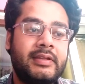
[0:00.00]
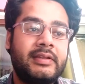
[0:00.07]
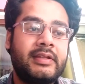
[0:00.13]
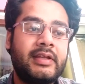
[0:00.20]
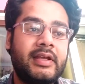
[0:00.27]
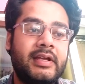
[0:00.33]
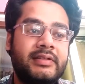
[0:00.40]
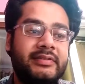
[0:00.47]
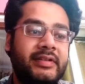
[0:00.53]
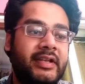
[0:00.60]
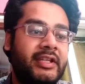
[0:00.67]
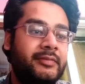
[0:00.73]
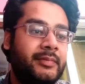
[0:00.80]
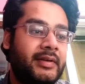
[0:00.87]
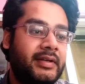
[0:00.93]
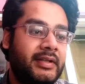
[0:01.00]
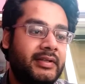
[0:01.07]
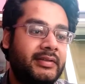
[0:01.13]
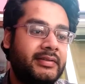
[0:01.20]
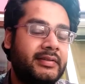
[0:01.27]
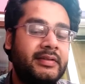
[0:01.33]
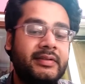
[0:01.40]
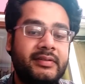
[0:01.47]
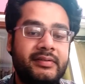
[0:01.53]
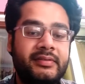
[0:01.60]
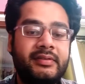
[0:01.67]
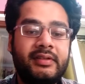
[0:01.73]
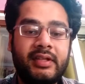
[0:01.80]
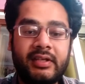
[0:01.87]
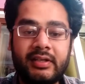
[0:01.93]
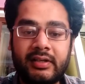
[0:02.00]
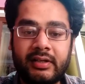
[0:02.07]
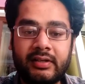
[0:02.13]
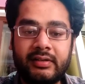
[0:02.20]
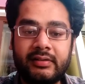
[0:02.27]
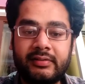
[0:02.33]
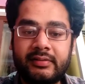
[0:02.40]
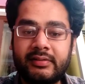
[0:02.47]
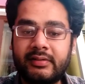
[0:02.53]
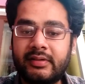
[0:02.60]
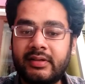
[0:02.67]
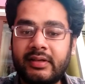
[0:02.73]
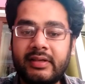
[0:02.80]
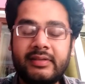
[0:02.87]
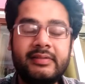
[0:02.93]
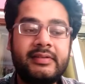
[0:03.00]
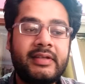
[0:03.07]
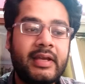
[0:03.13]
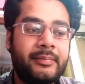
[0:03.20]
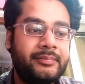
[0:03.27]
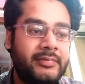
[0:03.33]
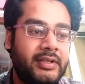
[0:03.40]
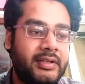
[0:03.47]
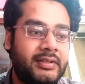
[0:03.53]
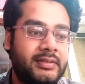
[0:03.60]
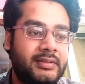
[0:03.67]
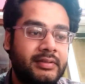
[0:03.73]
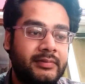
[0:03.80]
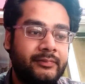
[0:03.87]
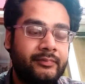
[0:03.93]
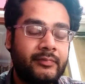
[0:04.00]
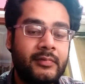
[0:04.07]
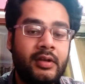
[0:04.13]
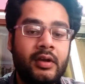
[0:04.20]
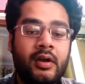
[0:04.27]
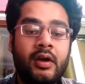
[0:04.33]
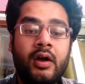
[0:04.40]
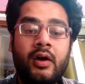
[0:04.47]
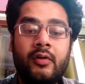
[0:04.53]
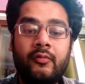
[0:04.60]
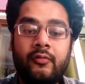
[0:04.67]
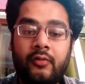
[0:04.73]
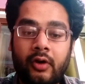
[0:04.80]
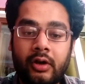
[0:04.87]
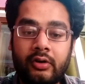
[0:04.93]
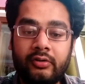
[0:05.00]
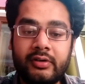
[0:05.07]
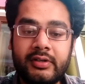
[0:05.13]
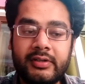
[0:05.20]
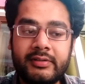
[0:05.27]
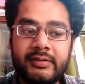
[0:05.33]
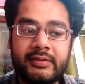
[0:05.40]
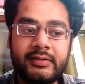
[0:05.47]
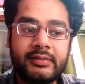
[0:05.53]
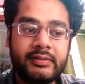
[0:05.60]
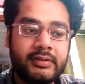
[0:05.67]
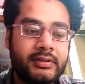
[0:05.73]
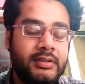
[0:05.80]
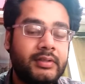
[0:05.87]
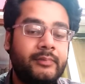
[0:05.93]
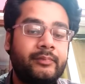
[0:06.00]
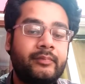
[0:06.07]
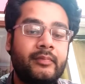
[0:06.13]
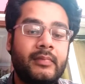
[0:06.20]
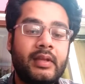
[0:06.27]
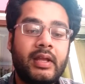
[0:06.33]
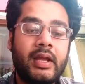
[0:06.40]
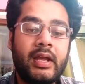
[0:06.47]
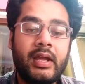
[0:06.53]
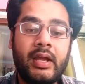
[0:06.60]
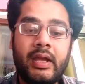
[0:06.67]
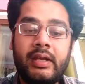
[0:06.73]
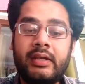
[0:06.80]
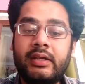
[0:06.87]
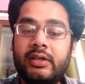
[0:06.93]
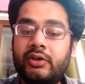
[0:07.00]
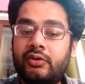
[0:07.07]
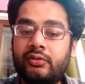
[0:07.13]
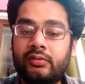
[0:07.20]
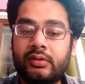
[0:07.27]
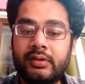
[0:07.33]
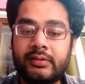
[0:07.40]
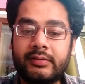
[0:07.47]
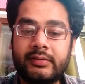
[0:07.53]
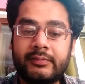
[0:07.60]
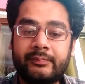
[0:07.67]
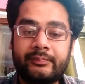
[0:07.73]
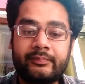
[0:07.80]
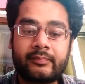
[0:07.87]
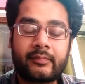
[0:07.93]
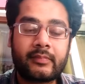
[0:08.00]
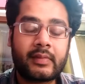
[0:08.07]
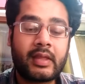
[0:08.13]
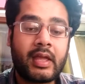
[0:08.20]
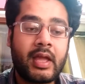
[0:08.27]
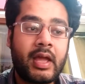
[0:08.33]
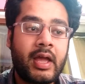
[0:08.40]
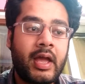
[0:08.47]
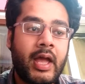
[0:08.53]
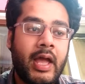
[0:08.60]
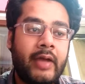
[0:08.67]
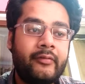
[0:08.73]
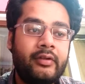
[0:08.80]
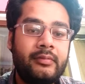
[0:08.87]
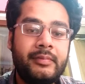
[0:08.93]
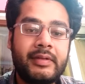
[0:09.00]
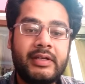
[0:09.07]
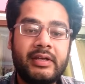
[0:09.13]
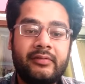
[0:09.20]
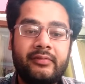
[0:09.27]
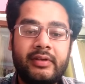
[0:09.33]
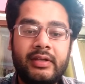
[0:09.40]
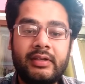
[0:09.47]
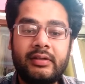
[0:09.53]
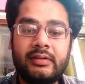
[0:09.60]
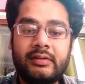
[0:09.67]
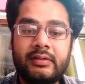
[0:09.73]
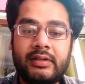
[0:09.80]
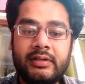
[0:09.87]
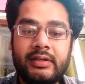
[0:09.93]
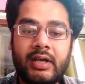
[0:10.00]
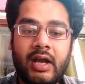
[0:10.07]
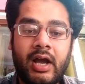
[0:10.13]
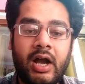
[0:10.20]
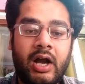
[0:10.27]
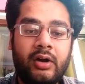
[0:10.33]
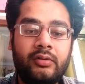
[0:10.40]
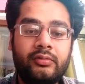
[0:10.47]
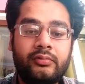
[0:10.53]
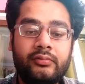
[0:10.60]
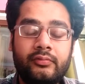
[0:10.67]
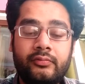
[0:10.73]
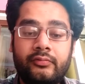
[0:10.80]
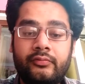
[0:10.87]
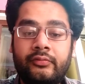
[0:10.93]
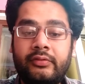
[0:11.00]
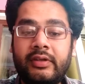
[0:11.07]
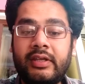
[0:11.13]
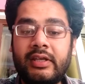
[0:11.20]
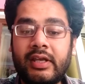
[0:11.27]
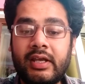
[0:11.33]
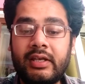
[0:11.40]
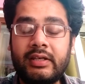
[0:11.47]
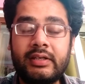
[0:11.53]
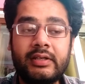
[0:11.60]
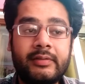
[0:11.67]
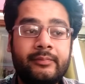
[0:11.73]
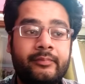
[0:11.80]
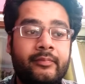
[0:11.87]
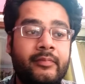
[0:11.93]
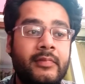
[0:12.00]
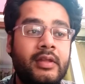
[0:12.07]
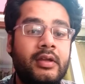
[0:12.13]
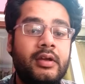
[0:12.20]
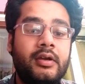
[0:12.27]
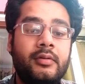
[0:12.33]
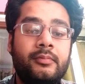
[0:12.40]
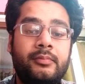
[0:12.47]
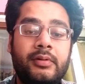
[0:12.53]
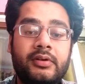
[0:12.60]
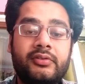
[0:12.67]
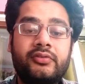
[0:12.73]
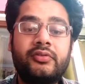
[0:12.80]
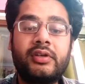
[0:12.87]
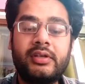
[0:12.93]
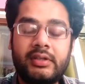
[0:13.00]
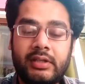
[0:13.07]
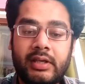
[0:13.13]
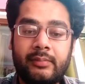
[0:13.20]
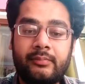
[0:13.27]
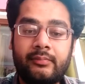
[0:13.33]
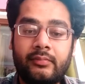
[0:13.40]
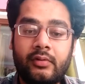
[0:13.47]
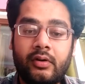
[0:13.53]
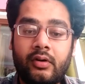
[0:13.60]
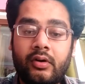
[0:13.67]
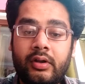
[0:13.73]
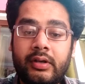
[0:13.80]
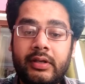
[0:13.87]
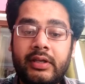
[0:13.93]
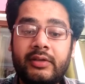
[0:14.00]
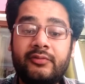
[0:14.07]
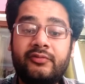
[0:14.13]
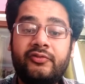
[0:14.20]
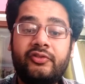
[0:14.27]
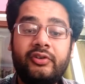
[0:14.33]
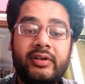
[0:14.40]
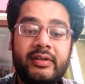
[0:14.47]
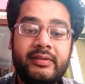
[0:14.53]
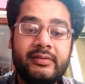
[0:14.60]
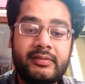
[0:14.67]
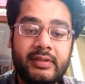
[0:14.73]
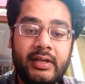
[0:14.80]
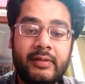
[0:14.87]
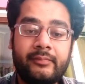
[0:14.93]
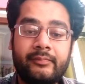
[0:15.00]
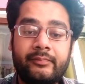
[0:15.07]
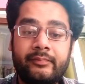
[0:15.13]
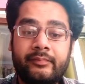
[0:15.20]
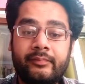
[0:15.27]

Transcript: They are charismatics, thinkers, skeptics, followers, and controllers. I will be covering that how we can persuade them or influence them